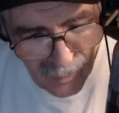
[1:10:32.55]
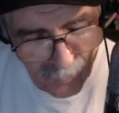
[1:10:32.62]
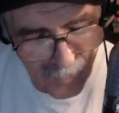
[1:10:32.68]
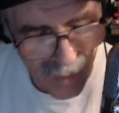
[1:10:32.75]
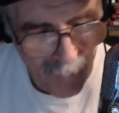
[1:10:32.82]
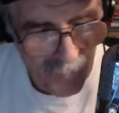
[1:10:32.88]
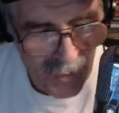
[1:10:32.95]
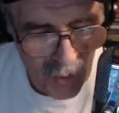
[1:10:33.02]
I mean,
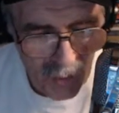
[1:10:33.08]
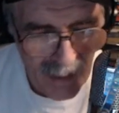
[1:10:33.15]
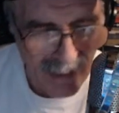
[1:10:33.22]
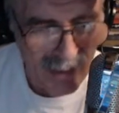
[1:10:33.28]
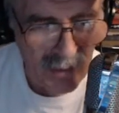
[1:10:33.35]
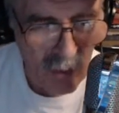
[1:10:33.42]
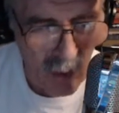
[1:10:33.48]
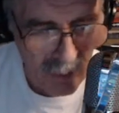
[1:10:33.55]
I'm sure they
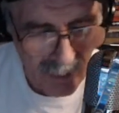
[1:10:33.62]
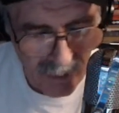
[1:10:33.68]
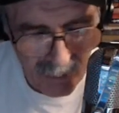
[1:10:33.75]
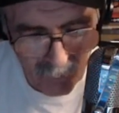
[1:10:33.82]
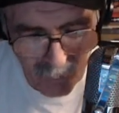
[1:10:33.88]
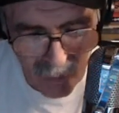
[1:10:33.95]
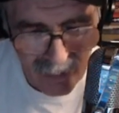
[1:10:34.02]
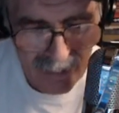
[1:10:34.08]
could talk to their
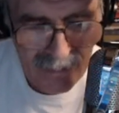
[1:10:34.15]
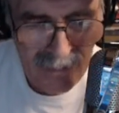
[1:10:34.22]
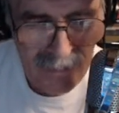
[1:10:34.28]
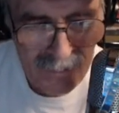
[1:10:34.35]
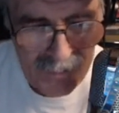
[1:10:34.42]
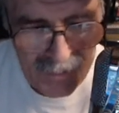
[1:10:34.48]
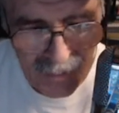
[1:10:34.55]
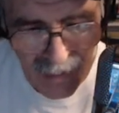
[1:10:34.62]

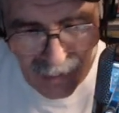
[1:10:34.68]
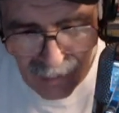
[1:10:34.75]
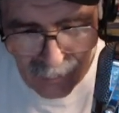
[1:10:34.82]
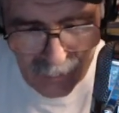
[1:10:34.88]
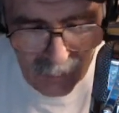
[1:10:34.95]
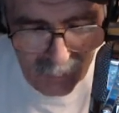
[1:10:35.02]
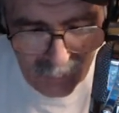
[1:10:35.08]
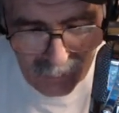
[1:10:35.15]
relatives and they could
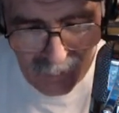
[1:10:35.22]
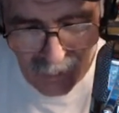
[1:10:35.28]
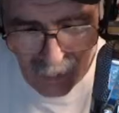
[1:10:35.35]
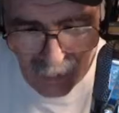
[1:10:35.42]
do,